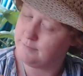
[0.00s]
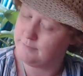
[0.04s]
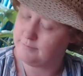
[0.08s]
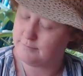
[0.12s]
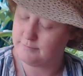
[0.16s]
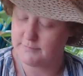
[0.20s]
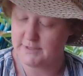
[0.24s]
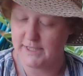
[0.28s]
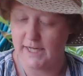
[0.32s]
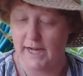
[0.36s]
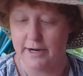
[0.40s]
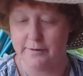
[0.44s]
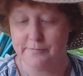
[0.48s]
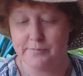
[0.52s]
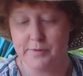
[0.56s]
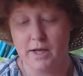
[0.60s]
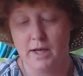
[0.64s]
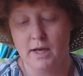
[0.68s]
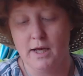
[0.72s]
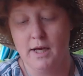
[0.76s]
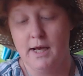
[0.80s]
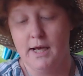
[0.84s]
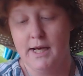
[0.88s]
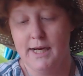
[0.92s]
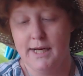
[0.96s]
okay,
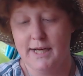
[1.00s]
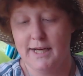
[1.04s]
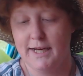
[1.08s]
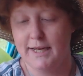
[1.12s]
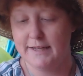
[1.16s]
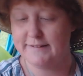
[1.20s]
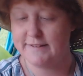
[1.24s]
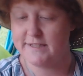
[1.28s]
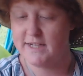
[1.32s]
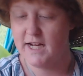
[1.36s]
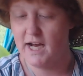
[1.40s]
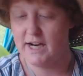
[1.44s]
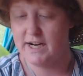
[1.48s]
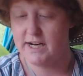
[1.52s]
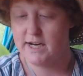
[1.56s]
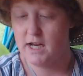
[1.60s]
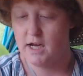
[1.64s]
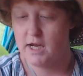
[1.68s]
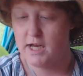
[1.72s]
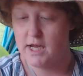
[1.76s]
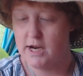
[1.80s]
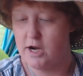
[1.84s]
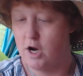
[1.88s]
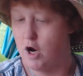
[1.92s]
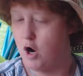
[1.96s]
is not
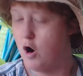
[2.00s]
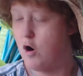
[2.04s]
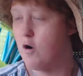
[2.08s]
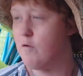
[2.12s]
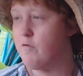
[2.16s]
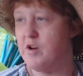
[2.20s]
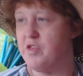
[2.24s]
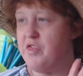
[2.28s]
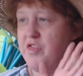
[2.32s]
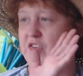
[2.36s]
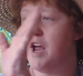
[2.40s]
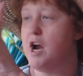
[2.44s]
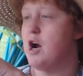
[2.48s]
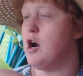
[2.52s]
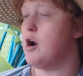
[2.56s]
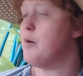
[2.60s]
an over-there